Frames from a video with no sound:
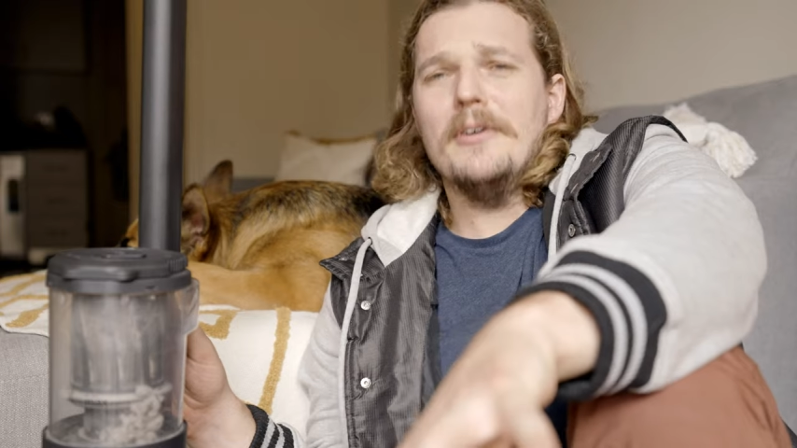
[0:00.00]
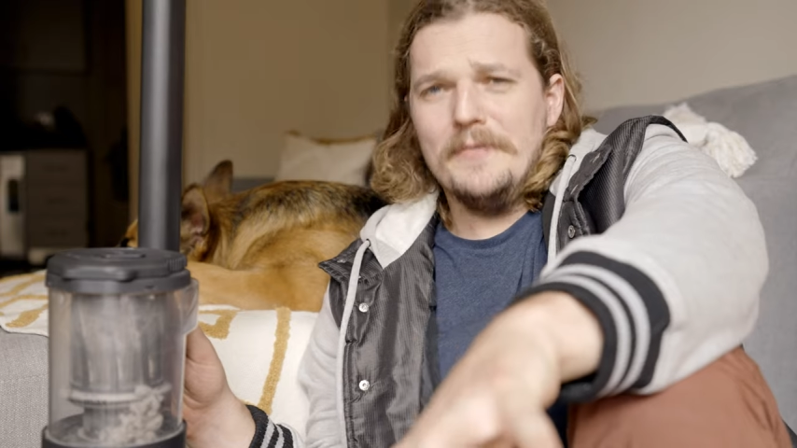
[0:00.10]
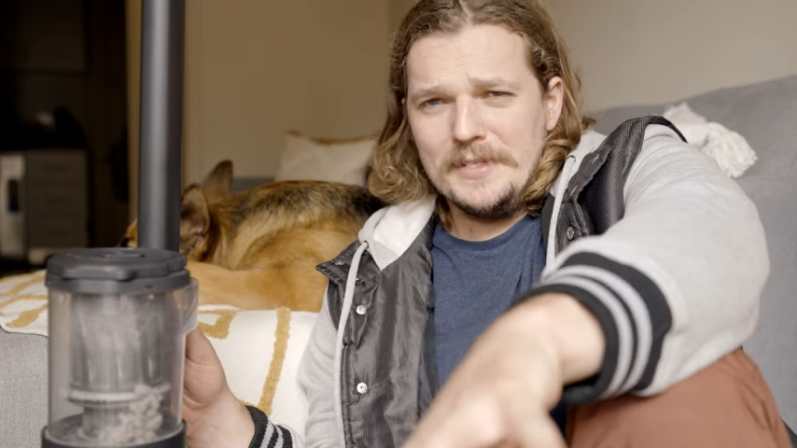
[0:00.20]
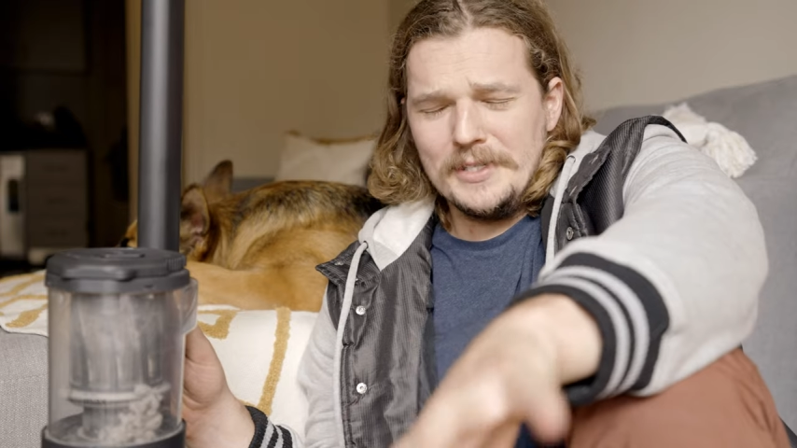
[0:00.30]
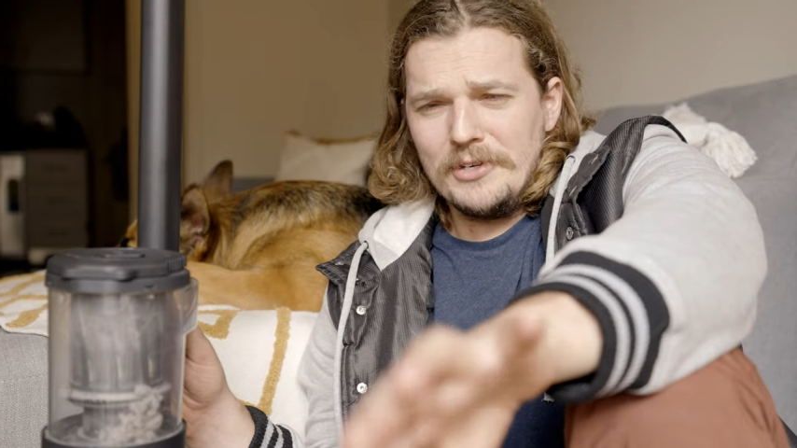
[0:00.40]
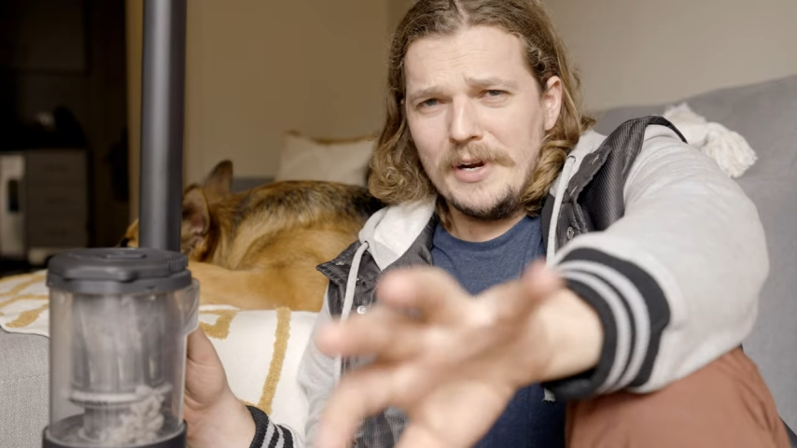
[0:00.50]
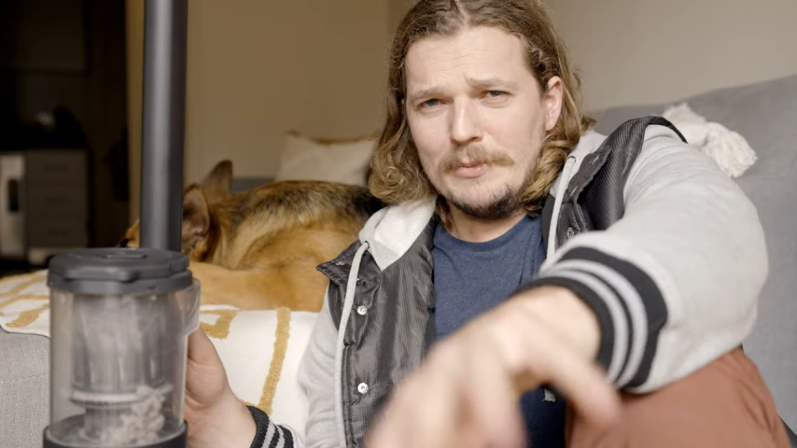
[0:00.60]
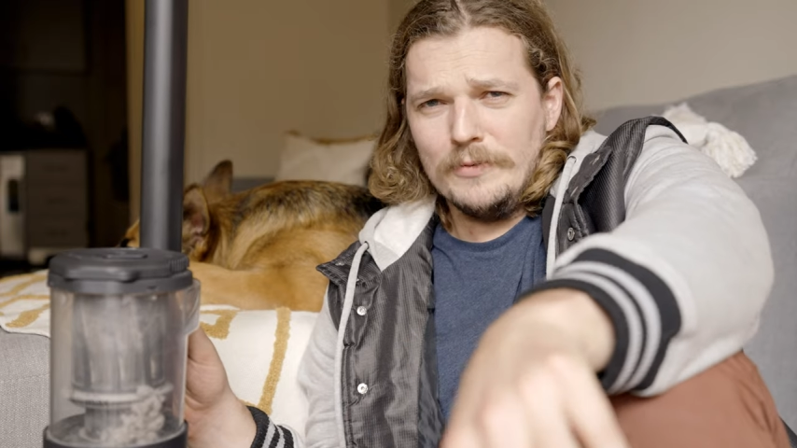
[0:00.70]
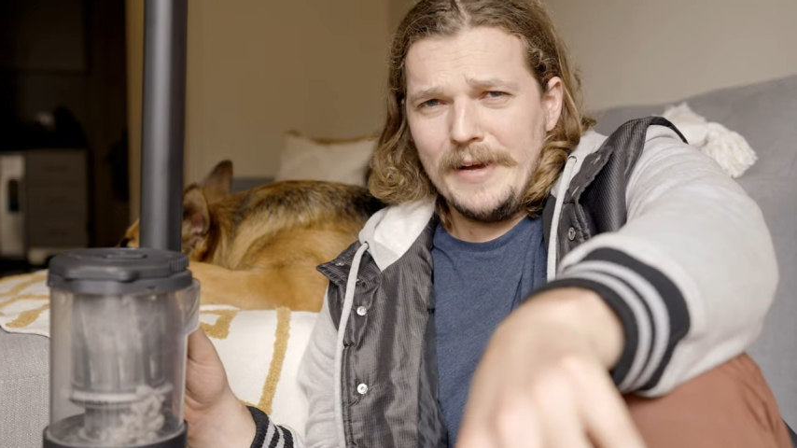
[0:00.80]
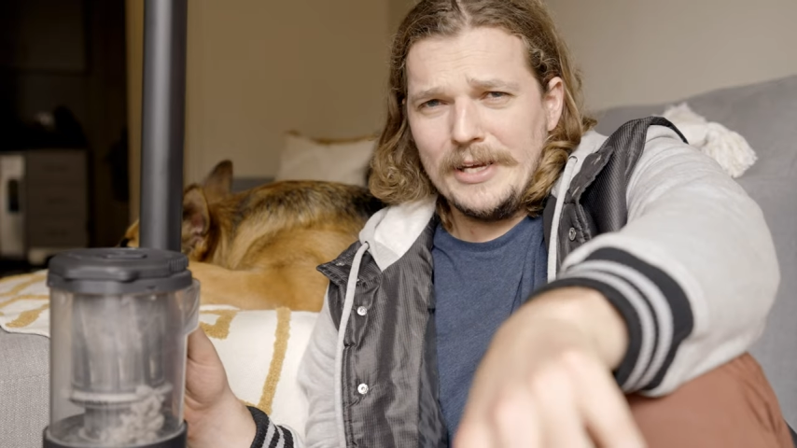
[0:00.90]
of this
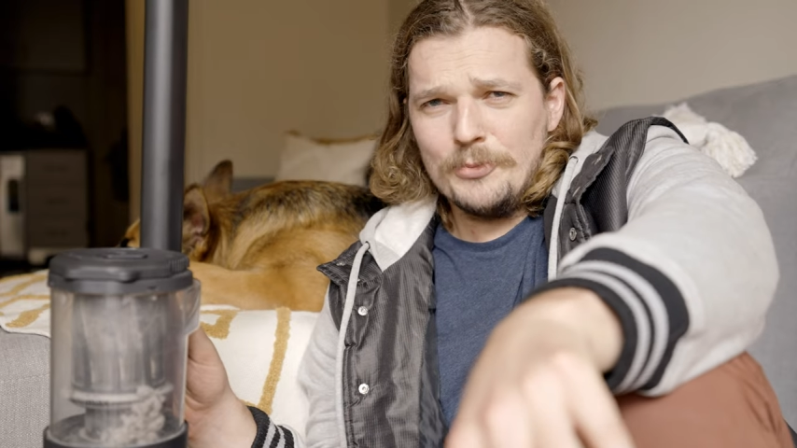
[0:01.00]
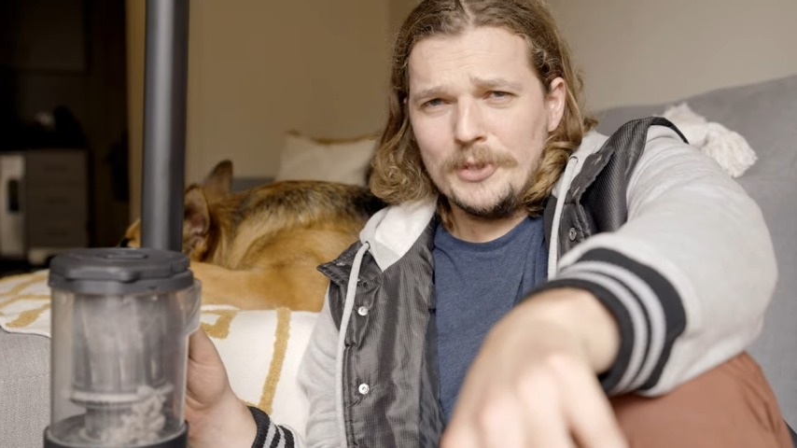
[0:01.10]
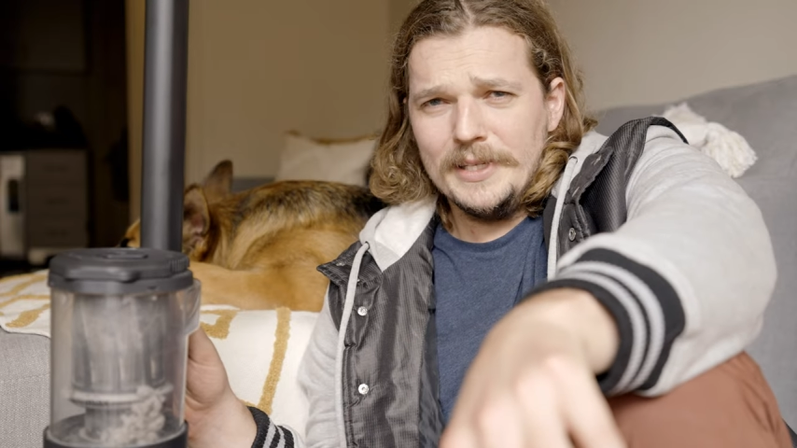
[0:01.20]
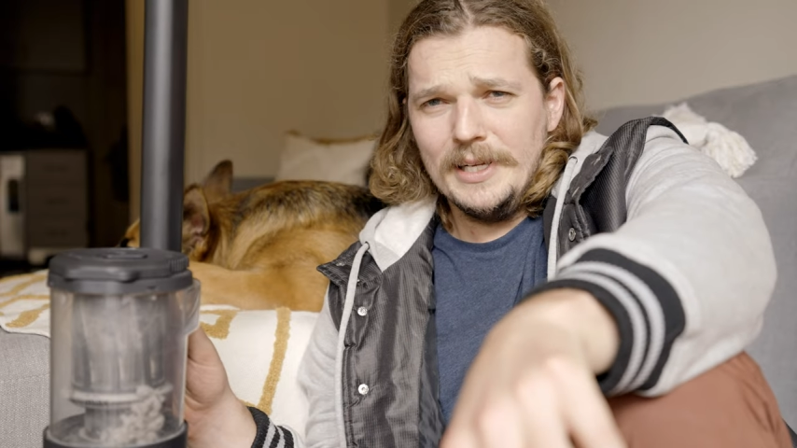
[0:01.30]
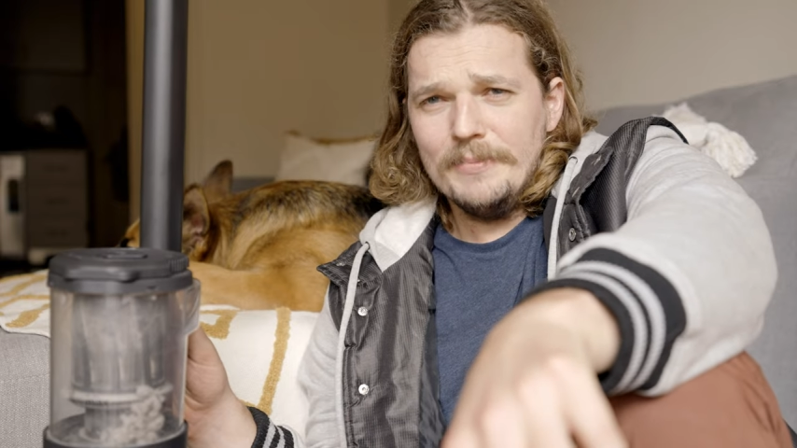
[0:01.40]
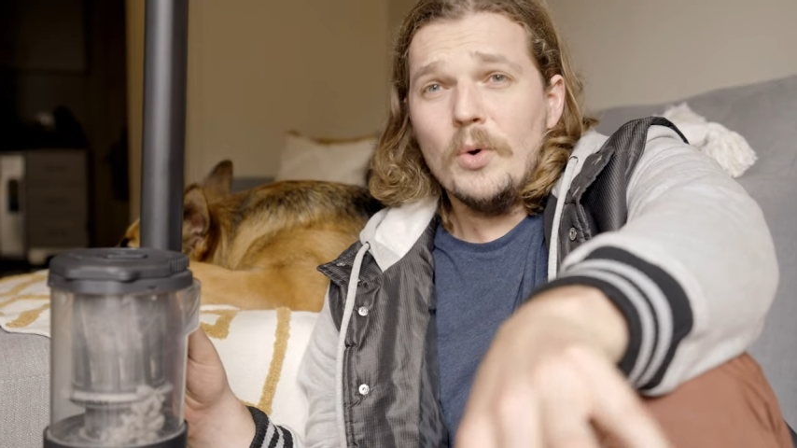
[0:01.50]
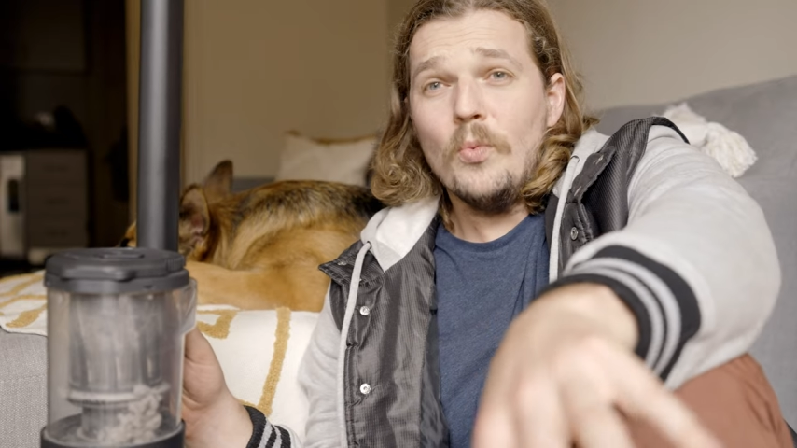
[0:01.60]
incredible vacuum cleaner,